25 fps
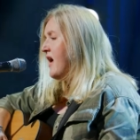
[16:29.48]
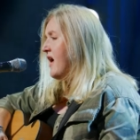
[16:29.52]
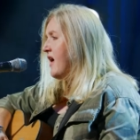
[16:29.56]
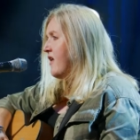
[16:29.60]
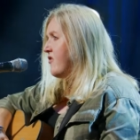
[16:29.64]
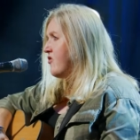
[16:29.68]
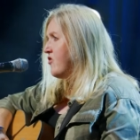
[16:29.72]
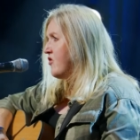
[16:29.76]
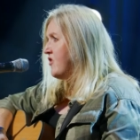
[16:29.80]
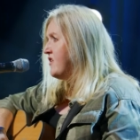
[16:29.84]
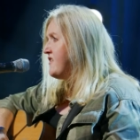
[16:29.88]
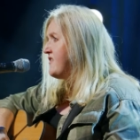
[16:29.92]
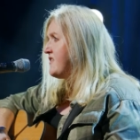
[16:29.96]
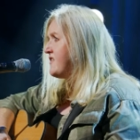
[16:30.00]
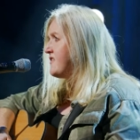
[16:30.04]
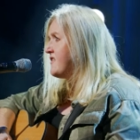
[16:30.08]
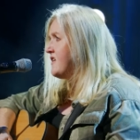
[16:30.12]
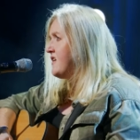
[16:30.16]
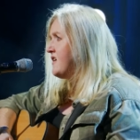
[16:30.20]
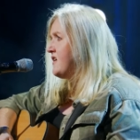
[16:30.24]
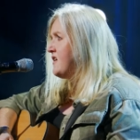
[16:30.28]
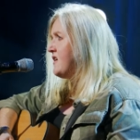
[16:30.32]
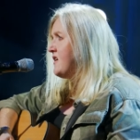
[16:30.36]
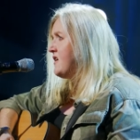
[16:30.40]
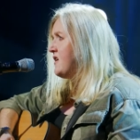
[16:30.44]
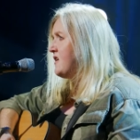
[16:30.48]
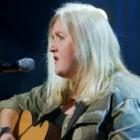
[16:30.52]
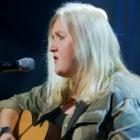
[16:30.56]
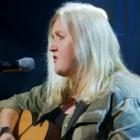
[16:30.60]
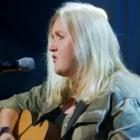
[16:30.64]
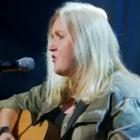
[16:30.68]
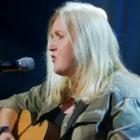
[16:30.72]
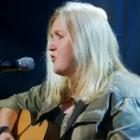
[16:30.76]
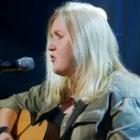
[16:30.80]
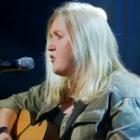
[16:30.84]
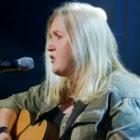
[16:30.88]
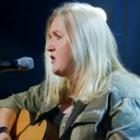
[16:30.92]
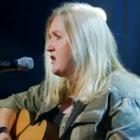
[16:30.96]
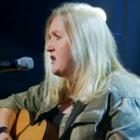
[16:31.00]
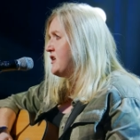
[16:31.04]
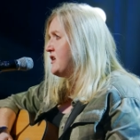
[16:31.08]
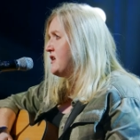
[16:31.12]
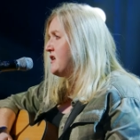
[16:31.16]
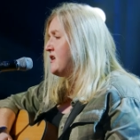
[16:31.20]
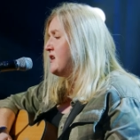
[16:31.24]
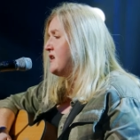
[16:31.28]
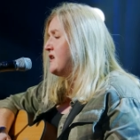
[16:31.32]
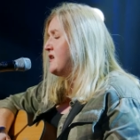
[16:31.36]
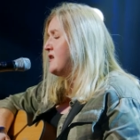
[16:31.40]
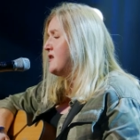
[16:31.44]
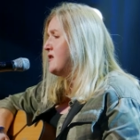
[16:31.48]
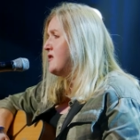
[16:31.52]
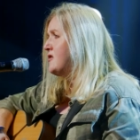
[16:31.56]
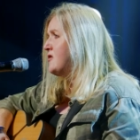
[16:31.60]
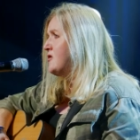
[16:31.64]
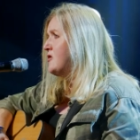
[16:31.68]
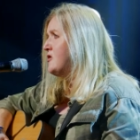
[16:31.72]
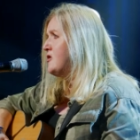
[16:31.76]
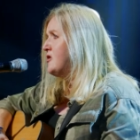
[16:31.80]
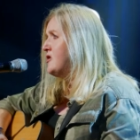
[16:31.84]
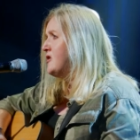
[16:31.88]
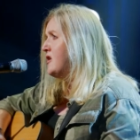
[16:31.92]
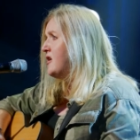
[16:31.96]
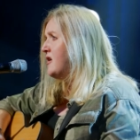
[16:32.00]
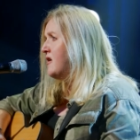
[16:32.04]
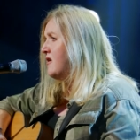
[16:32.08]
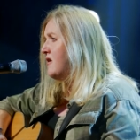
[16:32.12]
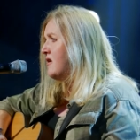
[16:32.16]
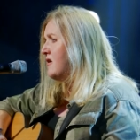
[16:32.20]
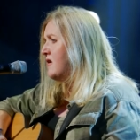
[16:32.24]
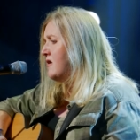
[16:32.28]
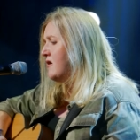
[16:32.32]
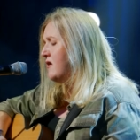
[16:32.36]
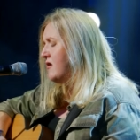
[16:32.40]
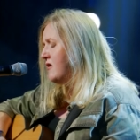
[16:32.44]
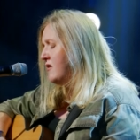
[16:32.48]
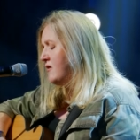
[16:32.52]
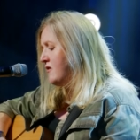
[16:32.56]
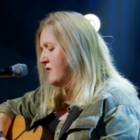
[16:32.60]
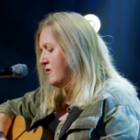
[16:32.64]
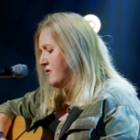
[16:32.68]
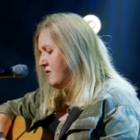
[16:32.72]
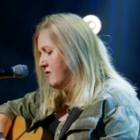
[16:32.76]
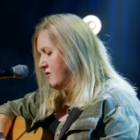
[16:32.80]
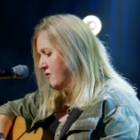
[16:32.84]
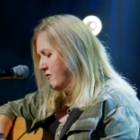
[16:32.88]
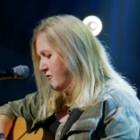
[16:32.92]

and this is real love,